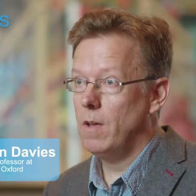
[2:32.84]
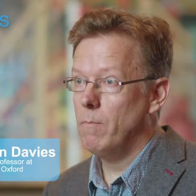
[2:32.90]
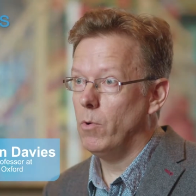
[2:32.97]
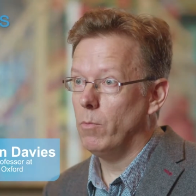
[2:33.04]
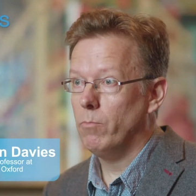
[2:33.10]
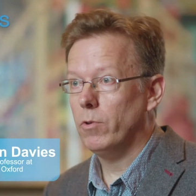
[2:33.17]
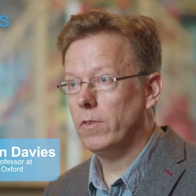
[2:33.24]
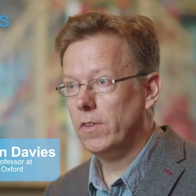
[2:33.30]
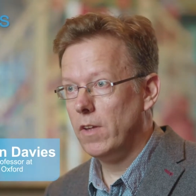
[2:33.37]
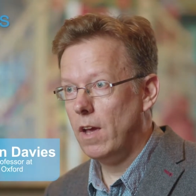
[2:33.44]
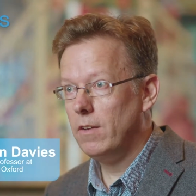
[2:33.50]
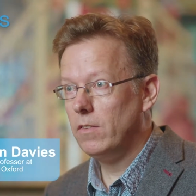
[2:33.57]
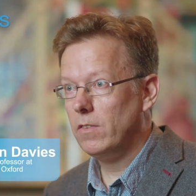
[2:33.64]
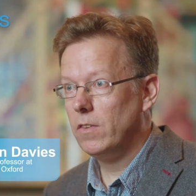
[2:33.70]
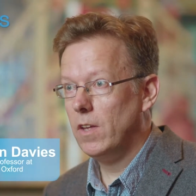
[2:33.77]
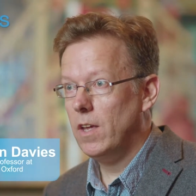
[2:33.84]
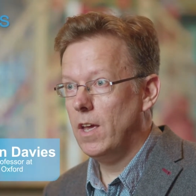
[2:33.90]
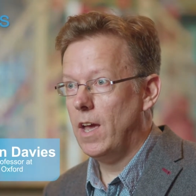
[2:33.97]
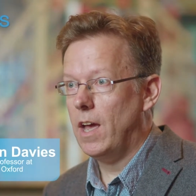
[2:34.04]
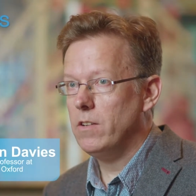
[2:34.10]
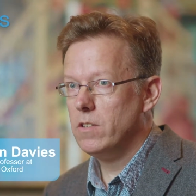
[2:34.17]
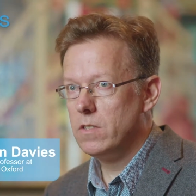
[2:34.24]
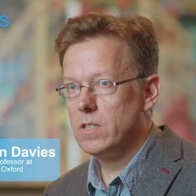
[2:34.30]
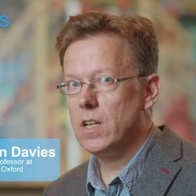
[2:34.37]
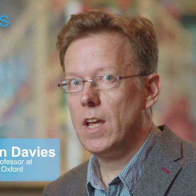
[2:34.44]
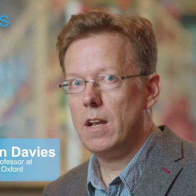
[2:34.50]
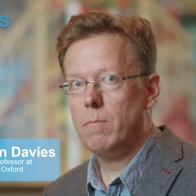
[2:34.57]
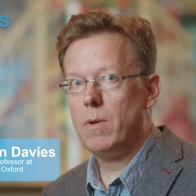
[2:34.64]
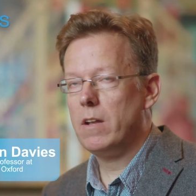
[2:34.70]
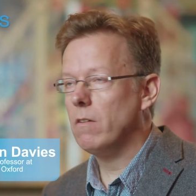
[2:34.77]
more precise, and just to
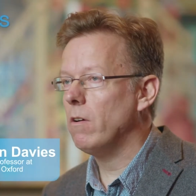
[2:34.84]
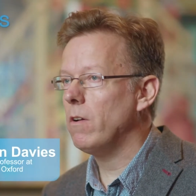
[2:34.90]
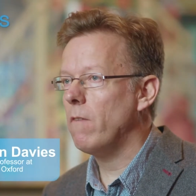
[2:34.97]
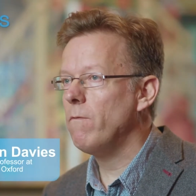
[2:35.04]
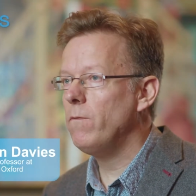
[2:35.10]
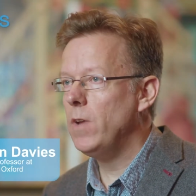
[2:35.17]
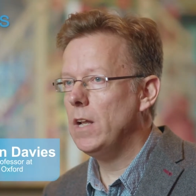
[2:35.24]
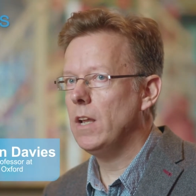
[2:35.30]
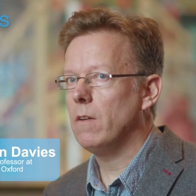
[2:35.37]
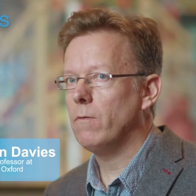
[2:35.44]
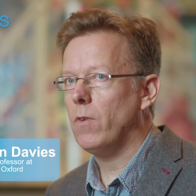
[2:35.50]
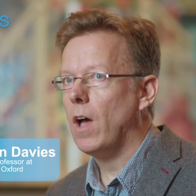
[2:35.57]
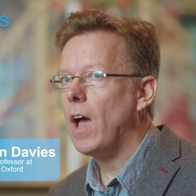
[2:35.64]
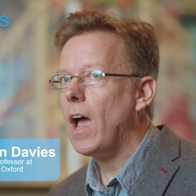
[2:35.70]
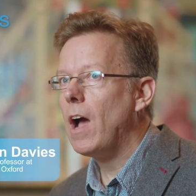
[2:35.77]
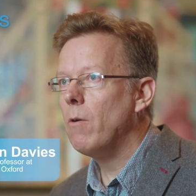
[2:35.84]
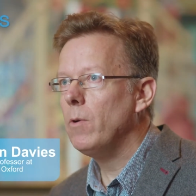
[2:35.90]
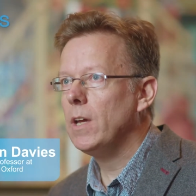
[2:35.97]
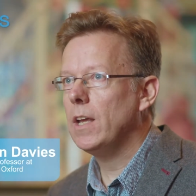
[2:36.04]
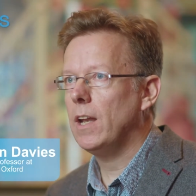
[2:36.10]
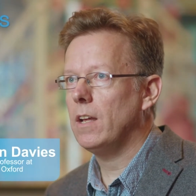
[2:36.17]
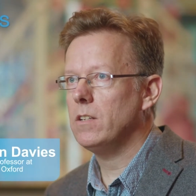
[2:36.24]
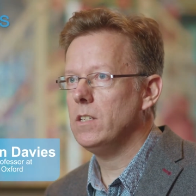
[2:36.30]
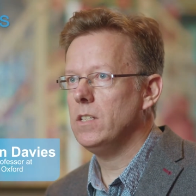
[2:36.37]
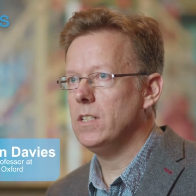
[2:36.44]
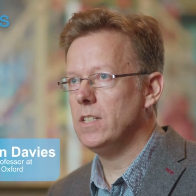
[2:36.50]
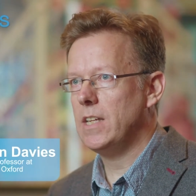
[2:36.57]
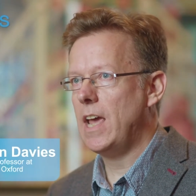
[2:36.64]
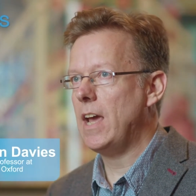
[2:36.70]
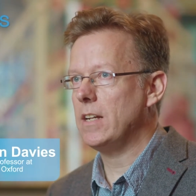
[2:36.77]
get a better feeling for how we can actually
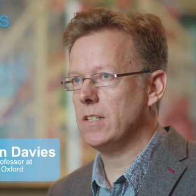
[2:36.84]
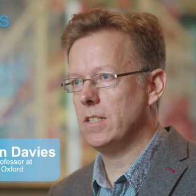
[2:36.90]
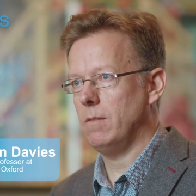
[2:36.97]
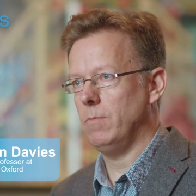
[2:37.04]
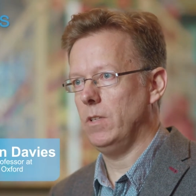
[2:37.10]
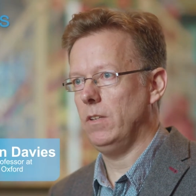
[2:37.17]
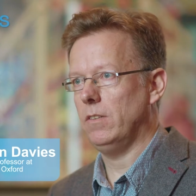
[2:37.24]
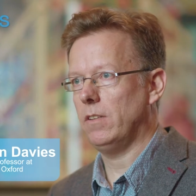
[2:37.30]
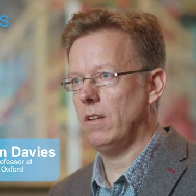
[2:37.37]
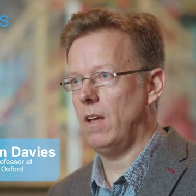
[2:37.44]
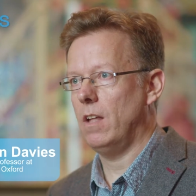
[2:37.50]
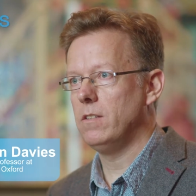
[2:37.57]
detect some of these